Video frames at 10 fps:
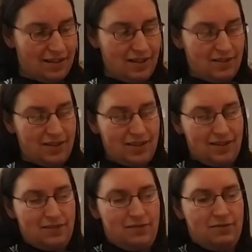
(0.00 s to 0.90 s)
her though,
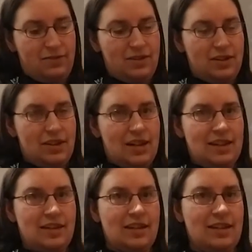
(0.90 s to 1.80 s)
so we'll just
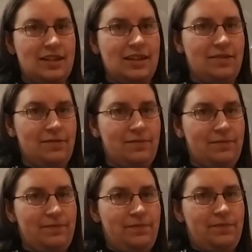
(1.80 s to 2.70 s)
take this easy.
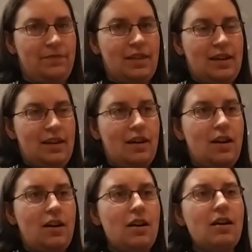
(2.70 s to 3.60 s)

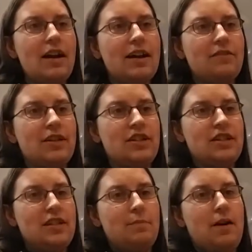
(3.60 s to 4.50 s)
Her, I can reach
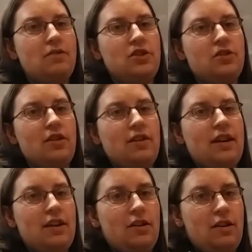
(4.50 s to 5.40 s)
into the pouch
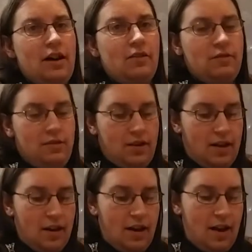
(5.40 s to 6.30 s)
and get her out.
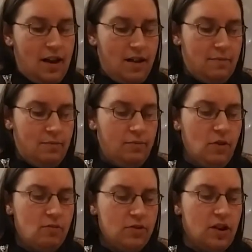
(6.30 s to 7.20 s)

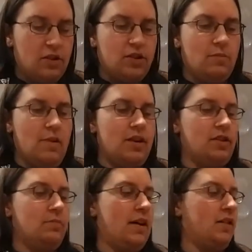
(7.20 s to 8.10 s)
Rose, not so
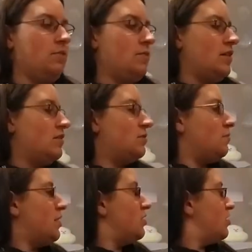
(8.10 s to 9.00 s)
much. My other one, not so
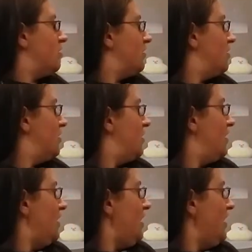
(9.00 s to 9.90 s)
much.
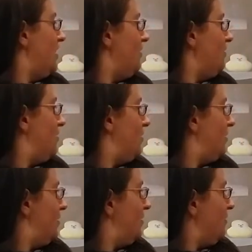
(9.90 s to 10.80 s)
There you go.
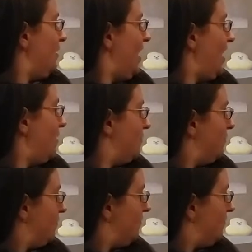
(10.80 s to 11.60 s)
Go climb.